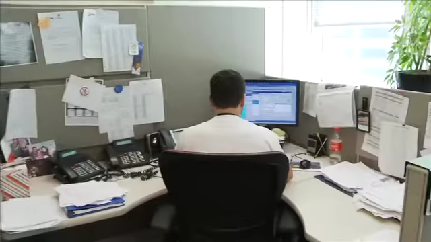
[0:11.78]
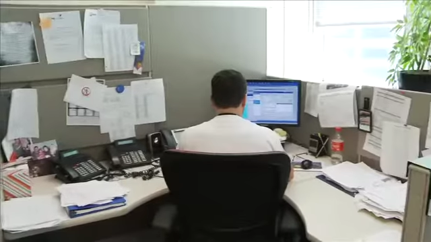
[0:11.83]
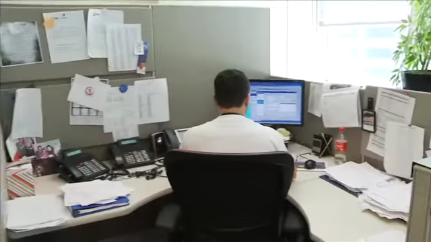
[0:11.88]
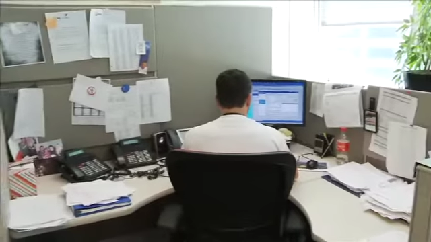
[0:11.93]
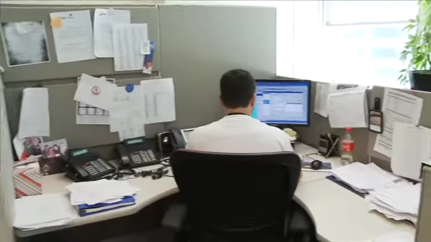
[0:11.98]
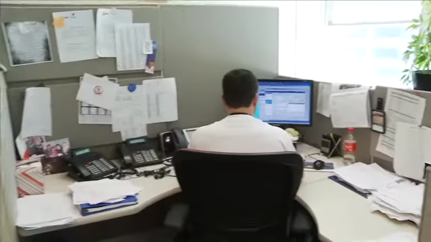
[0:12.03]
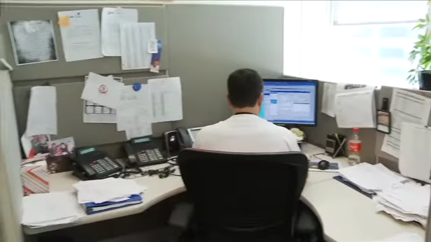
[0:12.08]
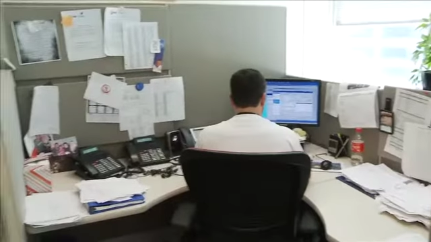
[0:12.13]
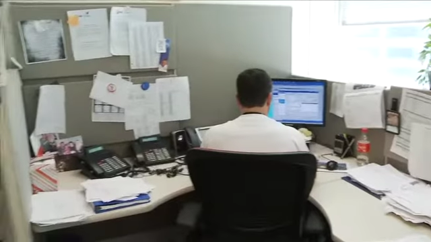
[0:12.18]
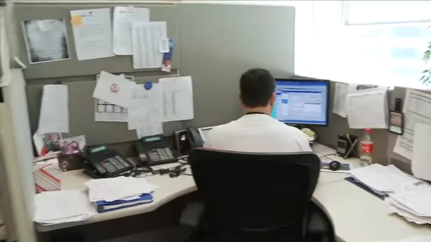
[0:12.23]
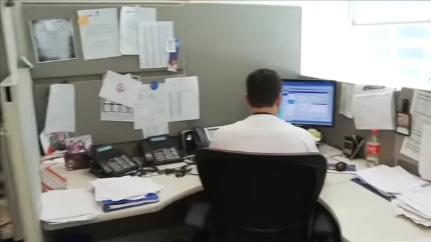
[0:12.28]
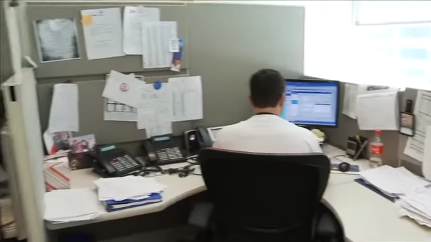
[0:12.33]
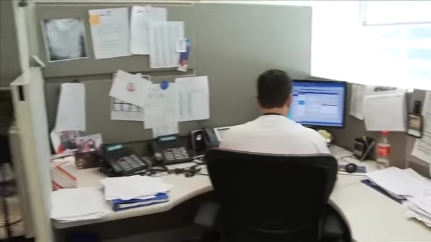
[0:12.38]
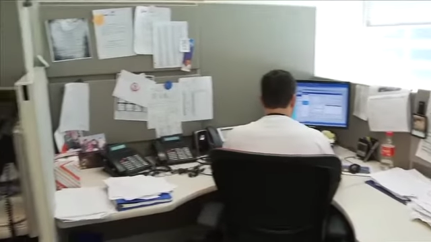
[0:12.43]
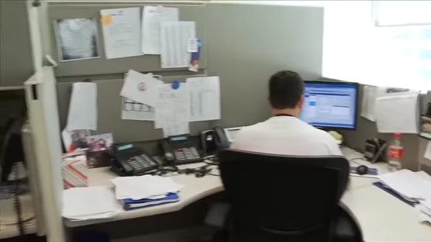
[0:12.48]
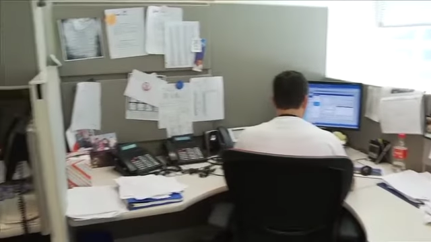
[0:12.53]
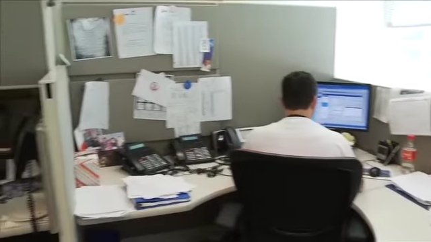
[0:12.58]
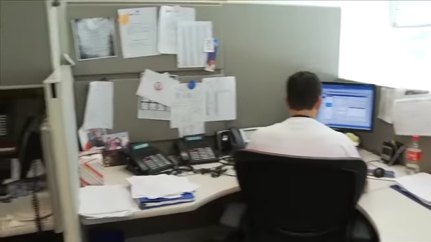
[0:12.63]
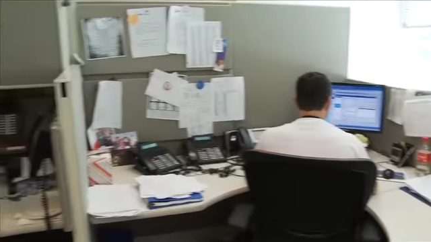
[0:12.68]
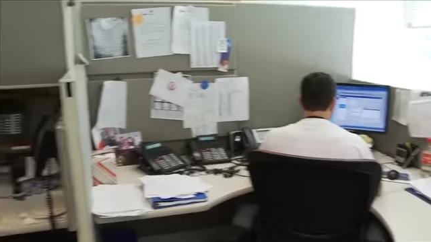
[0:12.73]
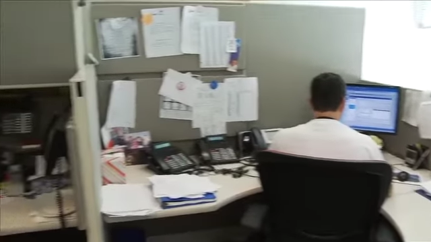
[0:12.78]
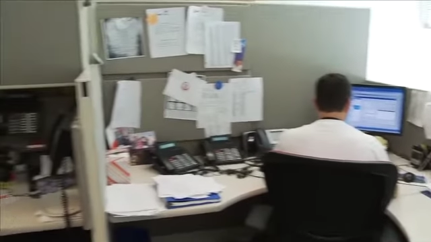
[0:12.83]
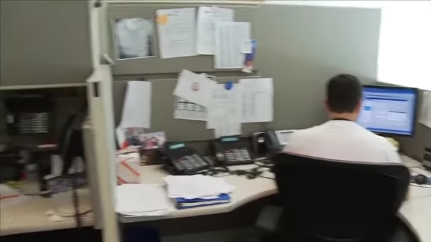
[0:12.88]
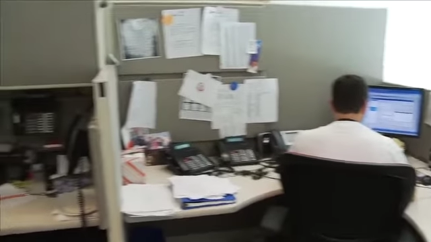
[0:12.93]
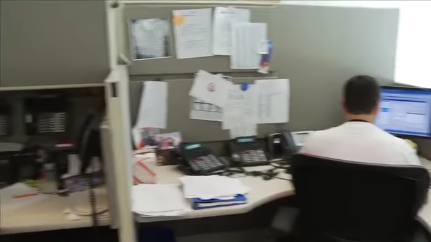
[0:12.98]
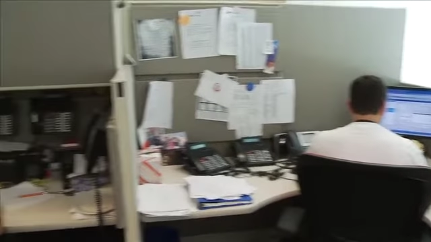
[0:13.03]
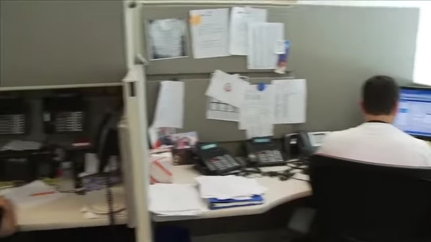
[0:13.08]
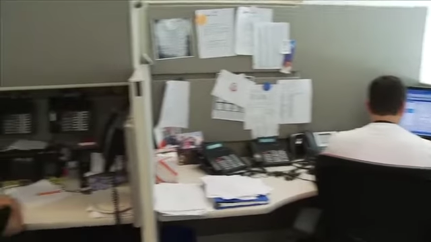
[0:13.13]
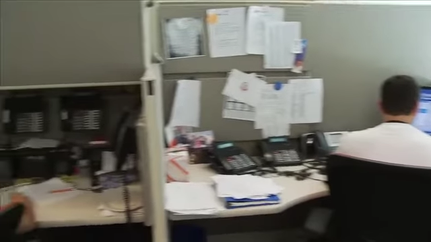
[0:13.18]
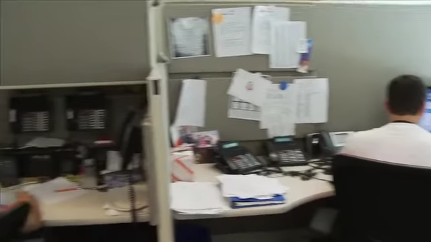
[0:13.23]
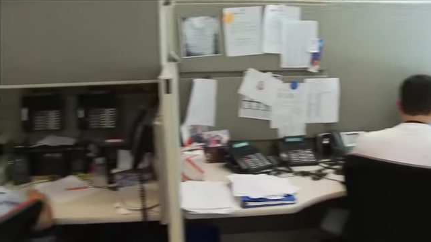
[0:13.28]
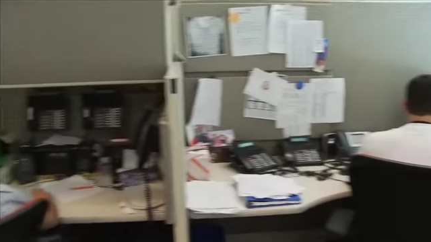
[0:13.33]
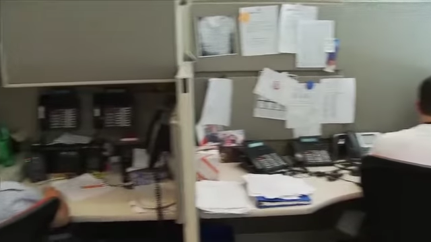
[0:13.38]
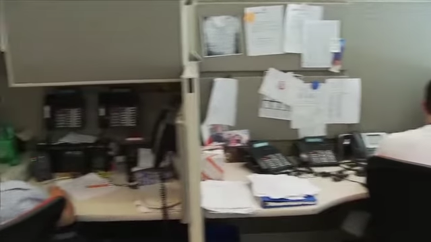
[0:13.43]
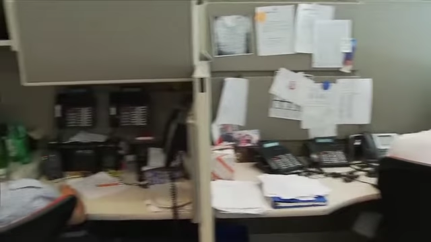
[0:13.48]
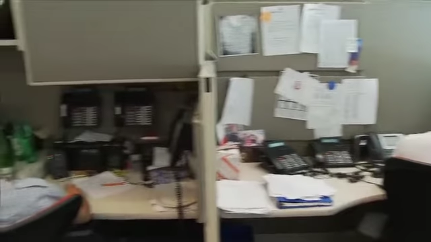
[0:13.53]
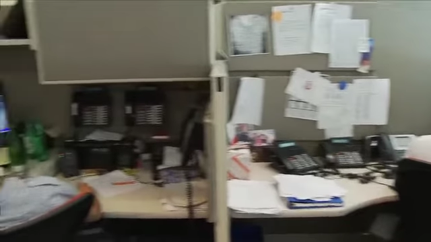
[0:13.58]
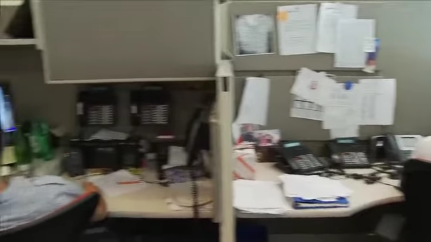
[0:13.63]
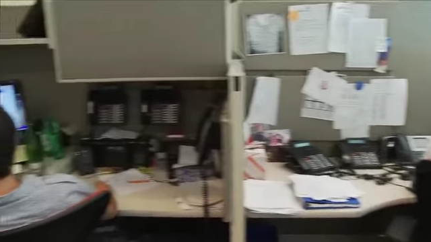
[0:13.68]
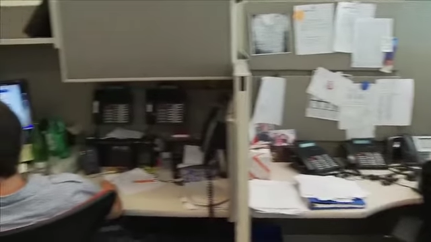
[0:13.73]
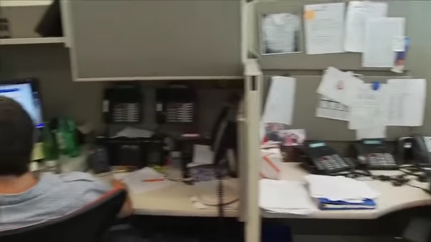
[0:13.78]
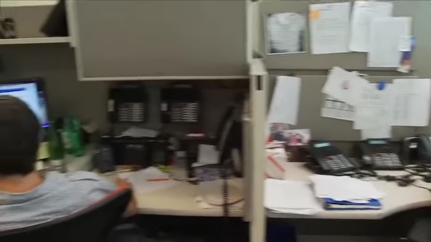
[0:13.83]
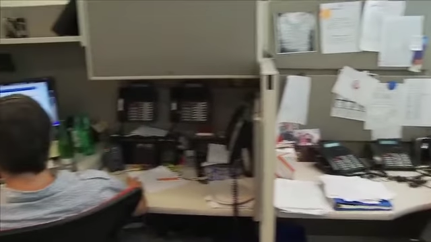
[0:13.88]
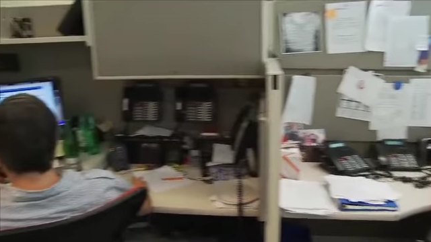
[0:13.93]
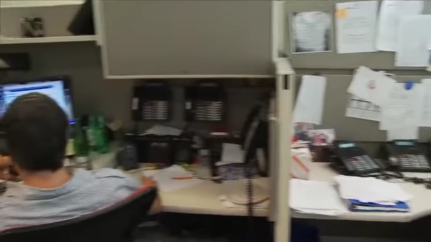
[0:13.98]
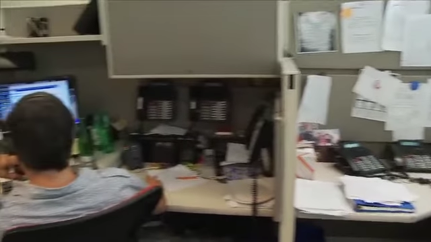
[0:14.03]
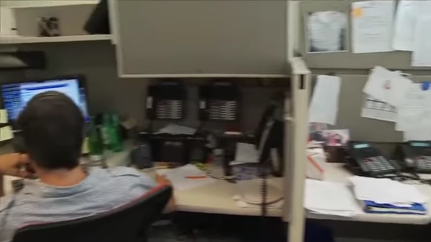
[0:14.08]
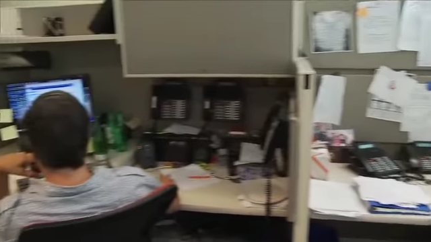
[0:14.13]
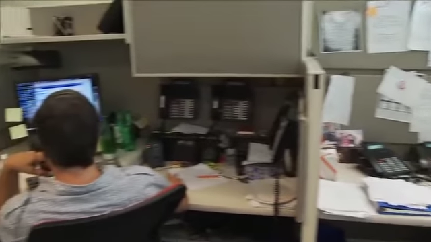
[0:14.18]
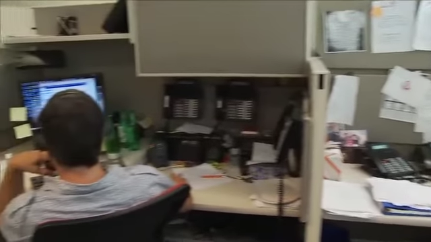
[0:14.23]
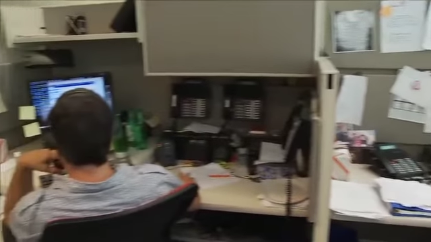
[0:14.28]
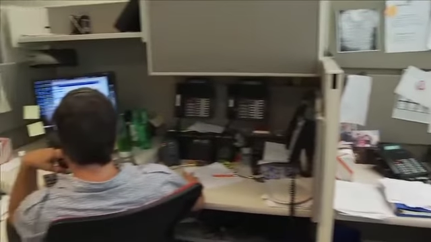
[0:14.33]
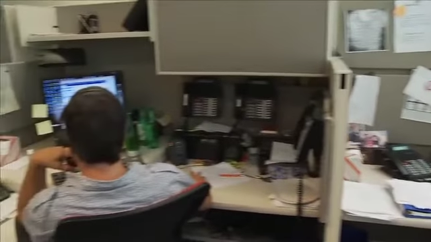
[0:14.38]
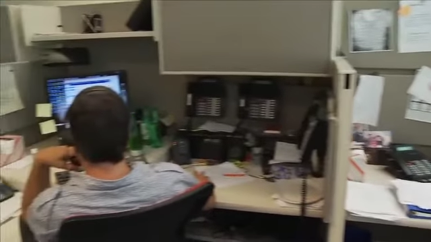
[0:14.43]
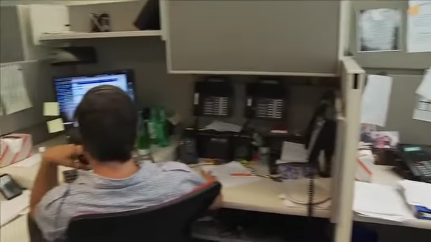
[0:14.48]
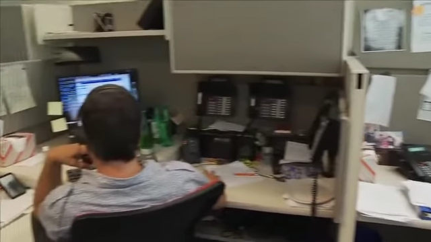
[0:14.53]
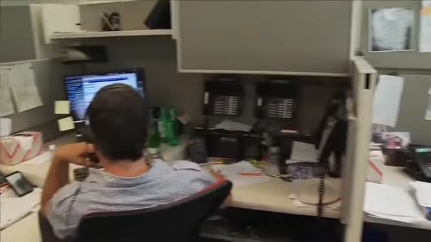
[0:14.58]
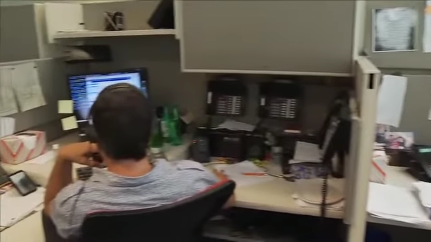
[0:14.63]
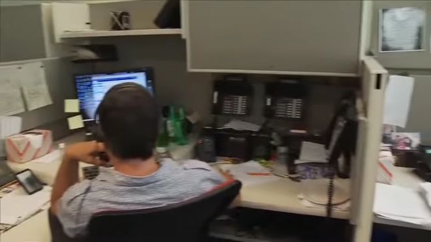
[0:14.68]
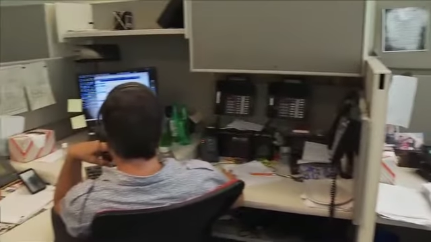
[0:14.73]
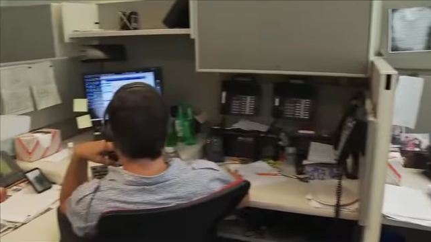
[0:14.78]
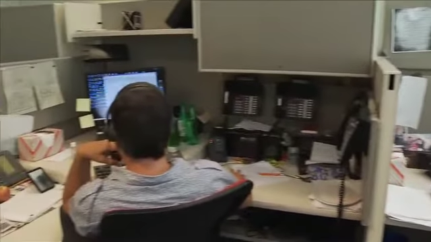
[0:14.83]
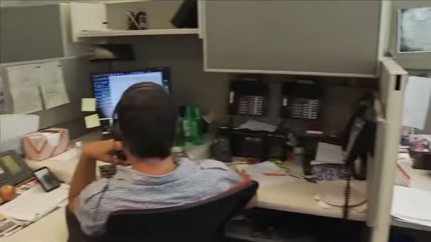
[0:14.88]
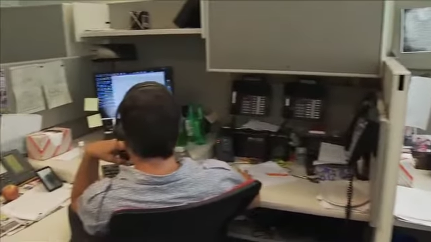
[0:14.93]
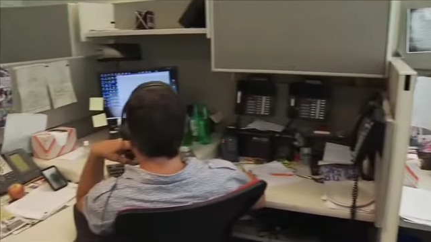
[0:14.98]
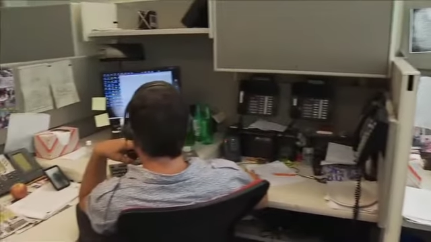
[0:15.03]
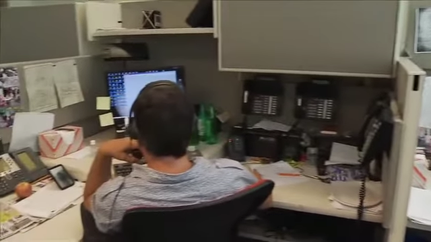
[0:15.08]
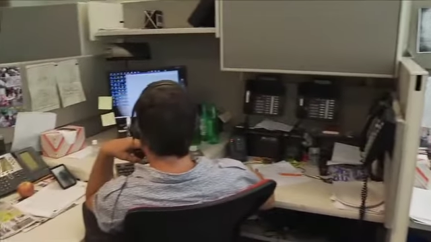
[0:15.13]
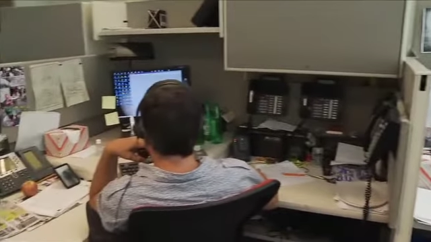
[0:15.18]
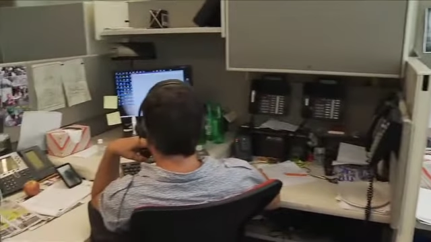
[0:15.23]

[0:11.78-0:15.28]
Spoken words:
[unreadable: no face in view]